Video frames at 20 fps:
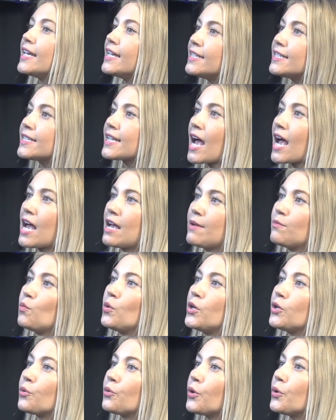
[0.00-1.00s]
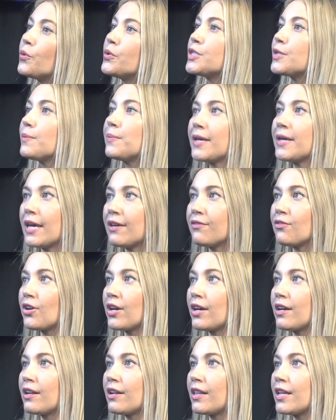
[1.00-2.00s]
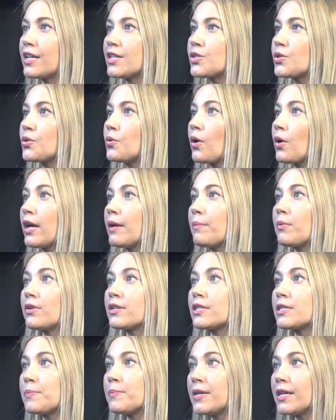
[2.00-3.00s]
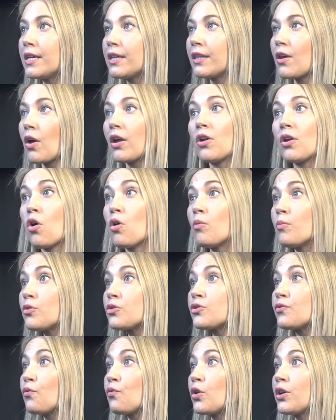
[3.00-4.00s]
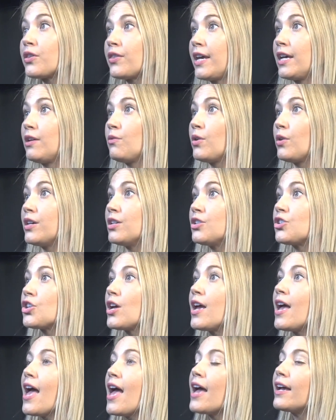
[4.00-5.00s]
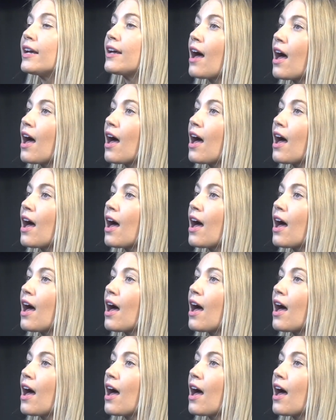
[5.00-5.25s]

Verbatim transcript: In time, we grew into behavior analysts who are able to speak an almost foreign language and